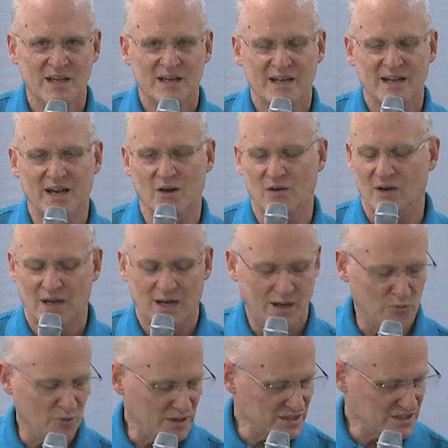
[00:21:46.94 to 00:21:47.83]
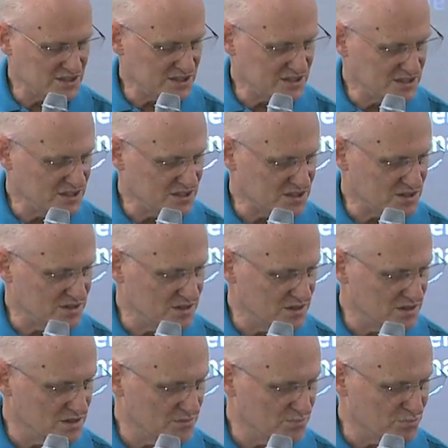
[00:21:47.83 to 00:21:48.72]
Now, I want to just
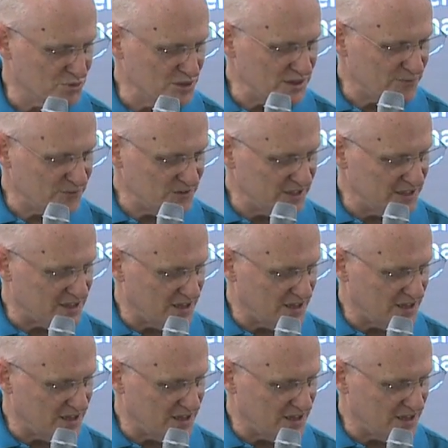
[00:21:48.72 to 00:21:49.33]
briefly